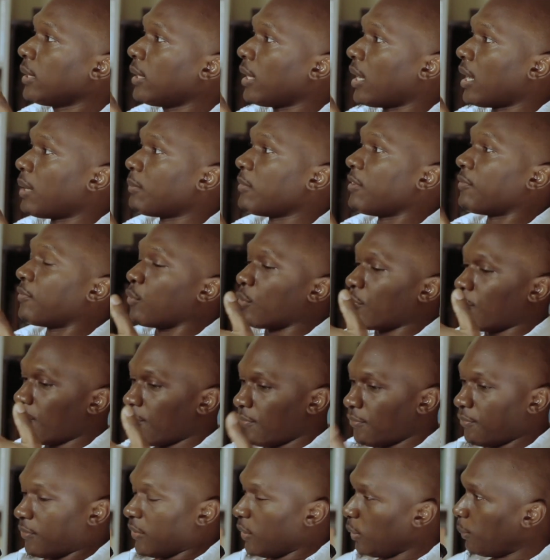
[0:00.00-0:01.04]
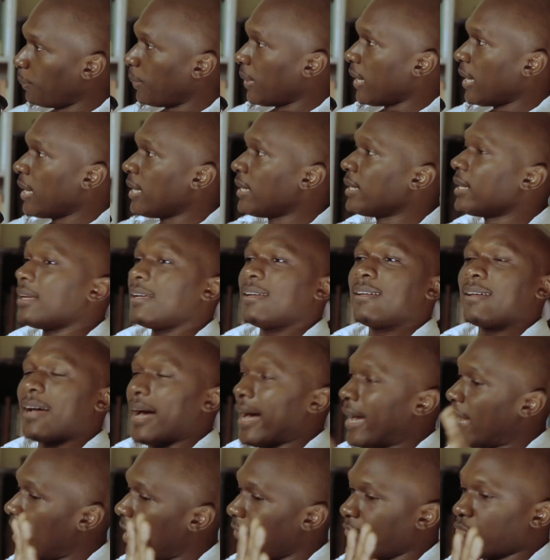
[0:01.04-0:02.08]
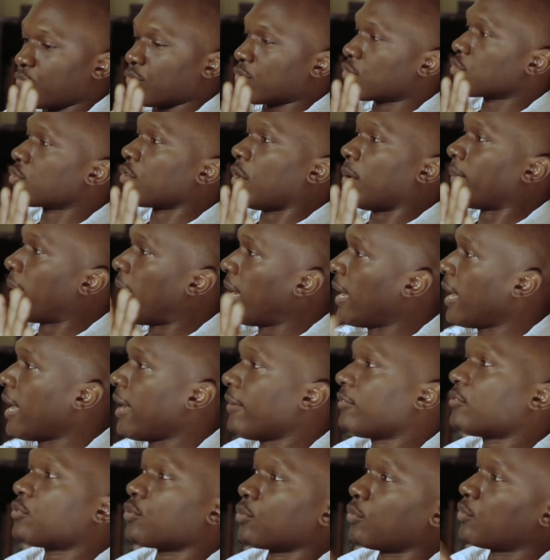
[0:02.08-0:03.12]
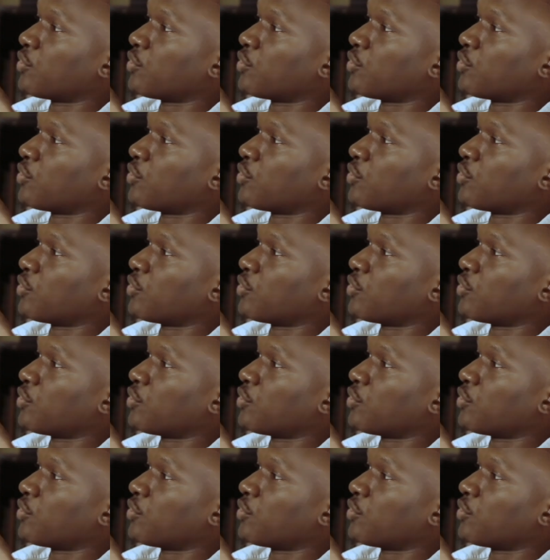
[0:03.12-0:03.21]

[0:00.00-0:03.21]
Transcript: If you feel pain, I have to stop. I have to